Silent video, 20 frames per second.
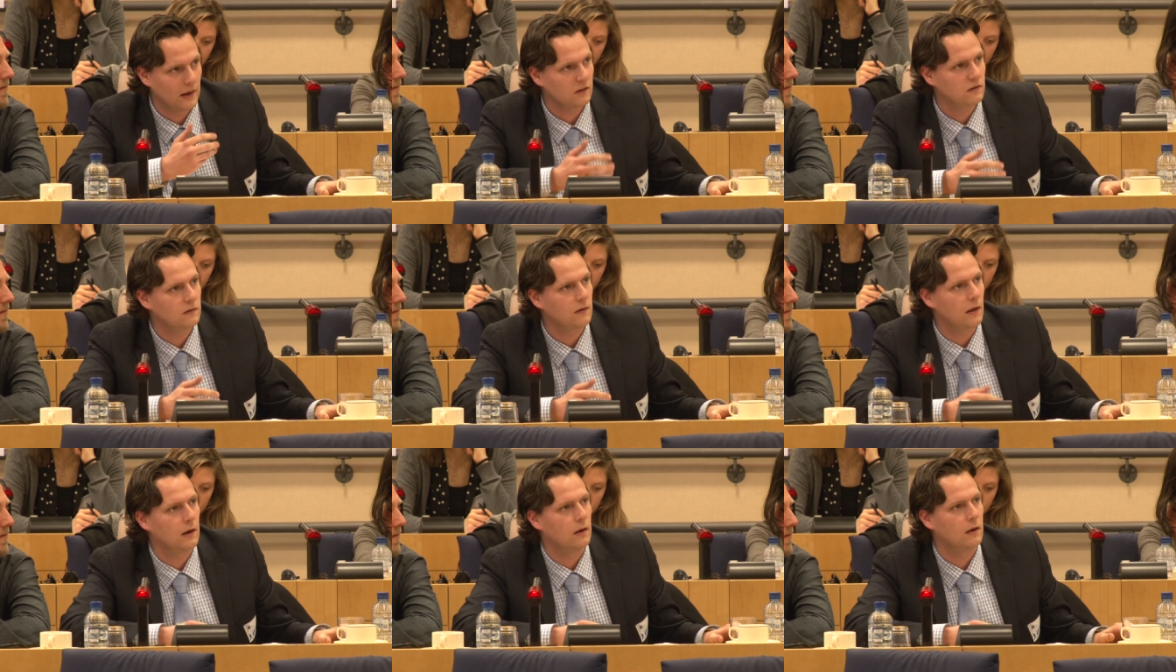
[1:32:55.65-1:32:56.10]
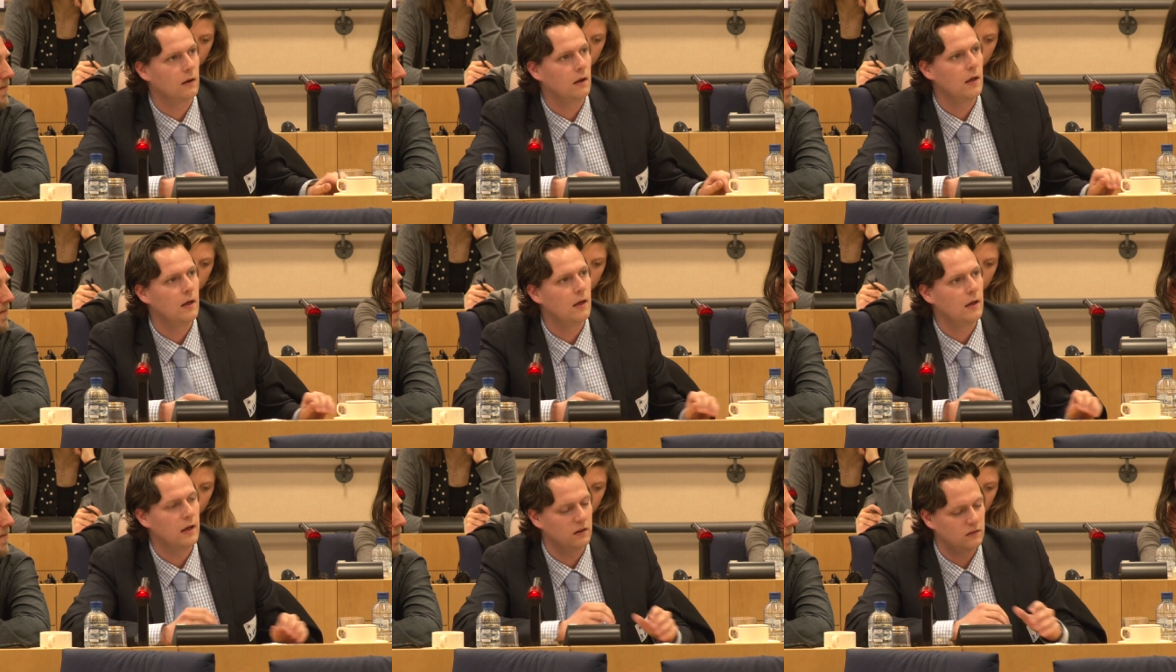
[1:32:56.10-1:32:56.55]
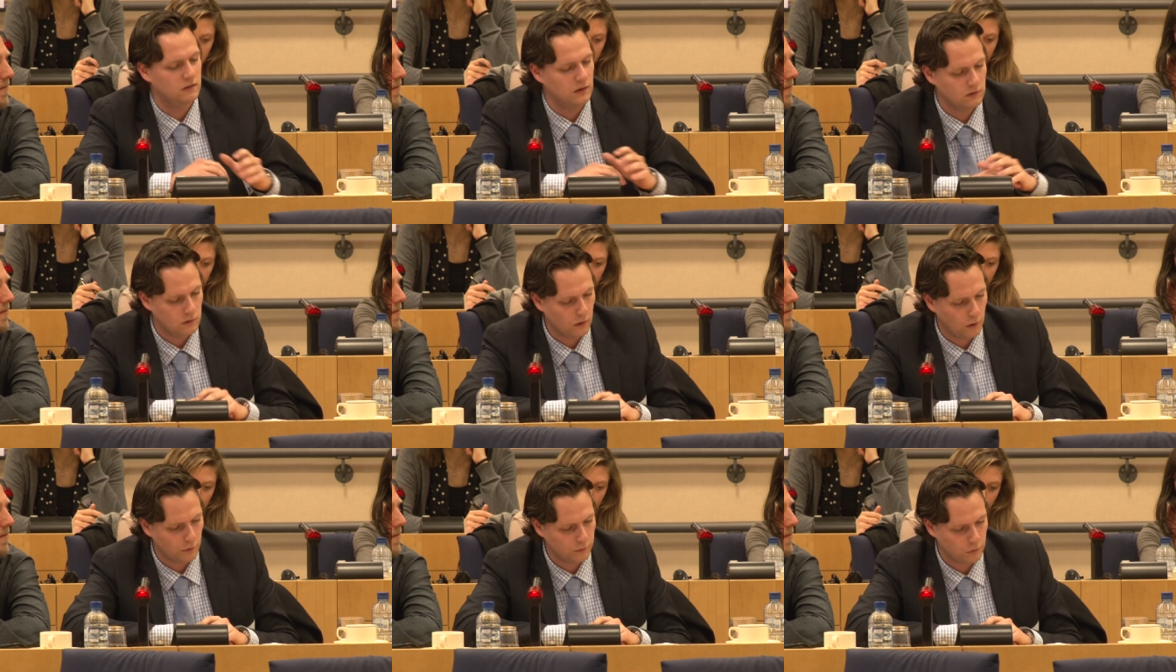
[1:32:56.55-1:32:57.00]
next. And is
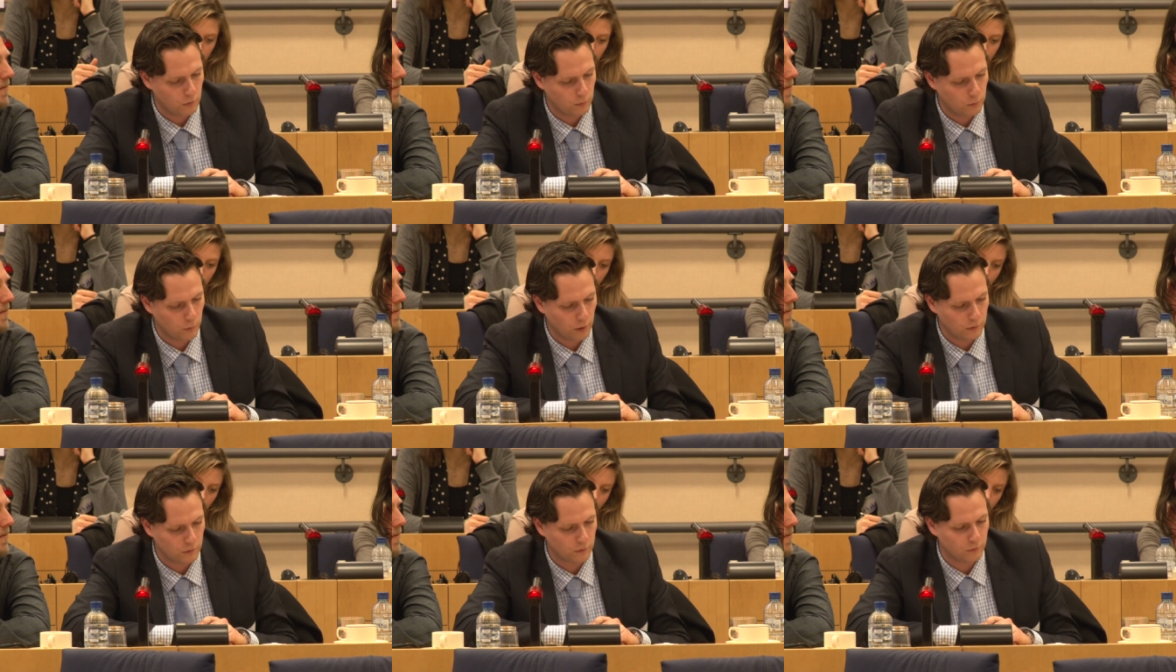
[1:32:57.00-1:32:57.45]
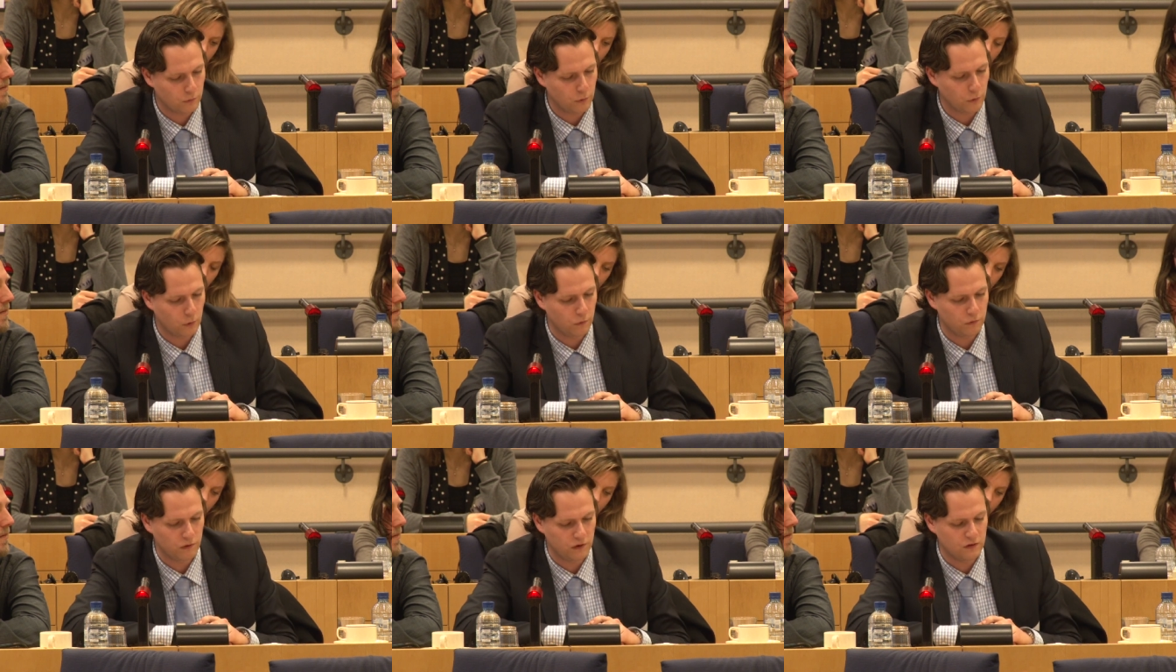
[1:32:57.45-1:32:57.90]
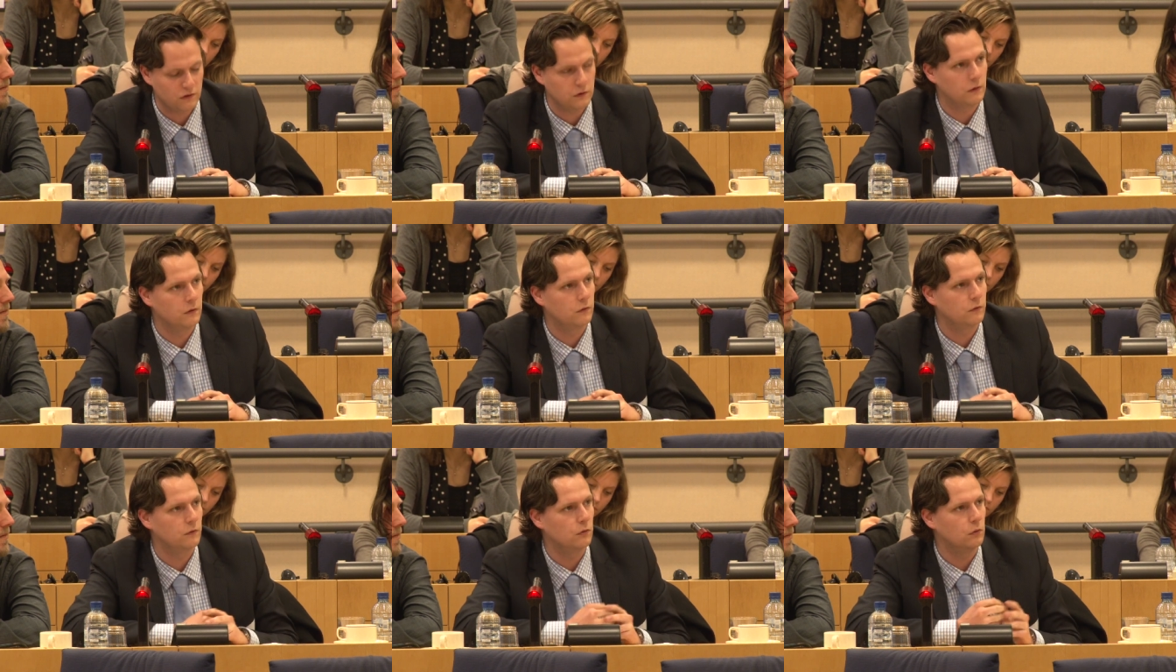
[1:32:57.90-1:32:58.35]
this also part of your
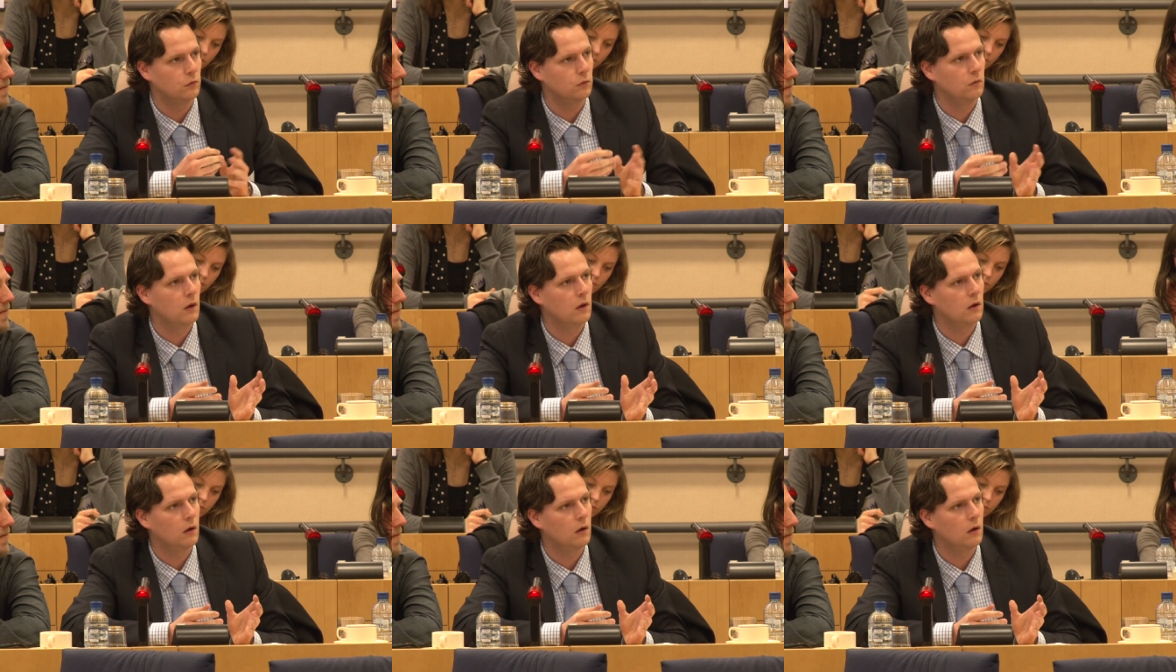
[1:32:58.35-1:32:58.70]
vision to